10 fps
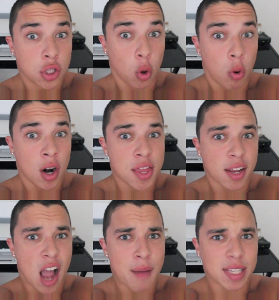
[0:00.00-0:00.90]
So word in
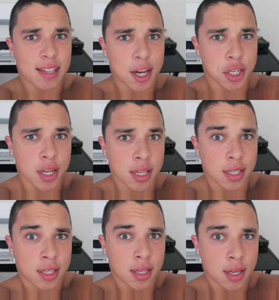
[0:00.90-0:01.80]
the comment section
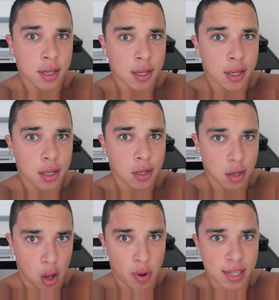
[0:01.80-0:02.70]
is
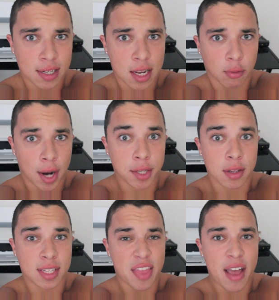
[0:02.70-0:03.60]
y'all want to see Nick Wright do
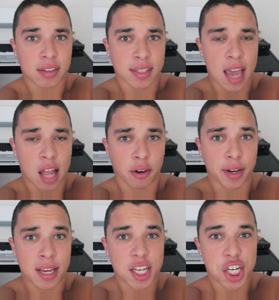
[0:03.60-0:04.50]
the 10,000
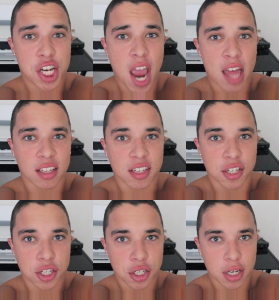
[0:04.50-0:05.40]
calorie
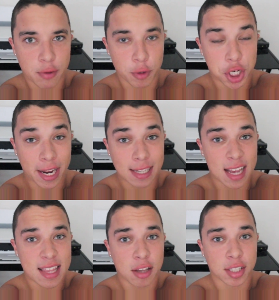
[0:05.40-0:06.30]
challenge in which I eat
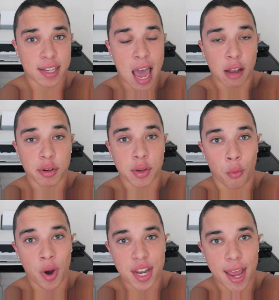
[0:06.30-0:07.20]
10,000 calories
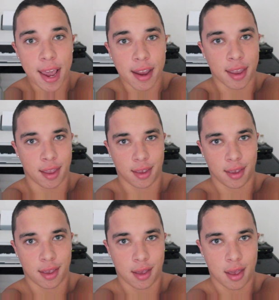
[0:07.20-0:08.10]
in one day.
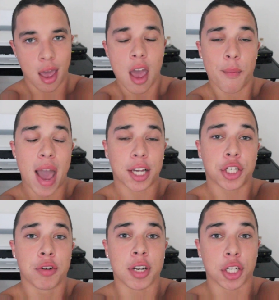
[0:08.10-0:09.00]

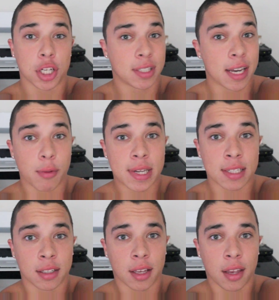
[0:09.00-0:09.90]
Max Tuning just did it
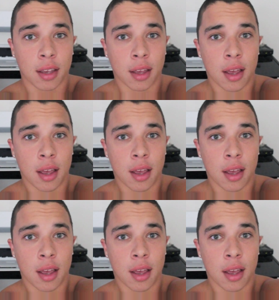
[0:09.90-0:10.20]
recently.